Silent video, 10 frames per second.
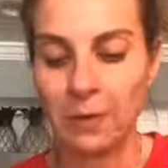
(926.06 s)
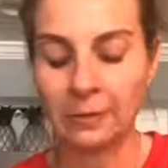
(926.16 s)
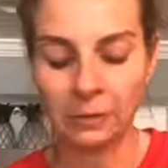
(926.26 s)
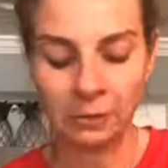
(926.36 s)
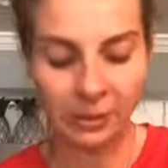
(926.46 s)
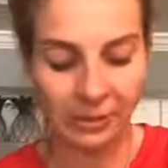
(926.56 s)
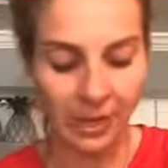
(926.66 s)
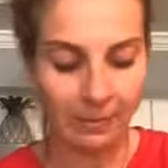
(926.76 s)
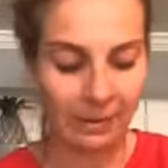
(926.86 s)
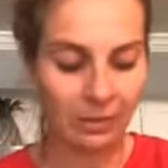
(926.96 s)
I don't know about
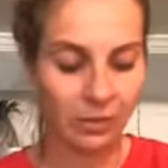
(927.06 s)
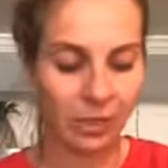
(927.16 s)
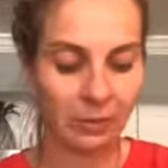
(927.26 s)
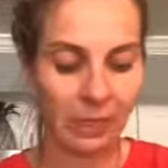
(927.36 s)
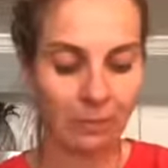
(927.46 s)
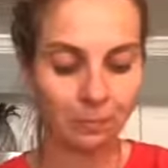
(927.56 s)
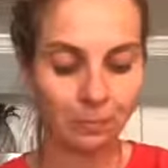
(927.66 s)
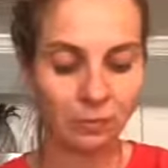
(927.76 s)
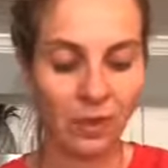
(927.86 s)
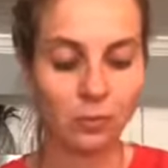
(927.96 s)
that. I gotta do that one again.
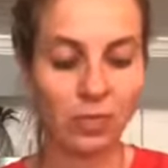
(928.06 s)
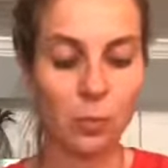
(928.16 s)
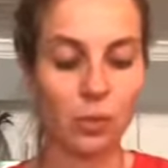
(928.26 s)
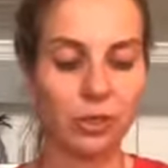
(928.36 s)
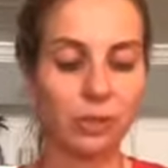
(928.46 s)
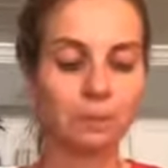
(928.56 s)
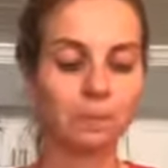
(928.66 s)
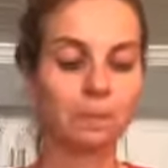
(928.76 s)
That was the port.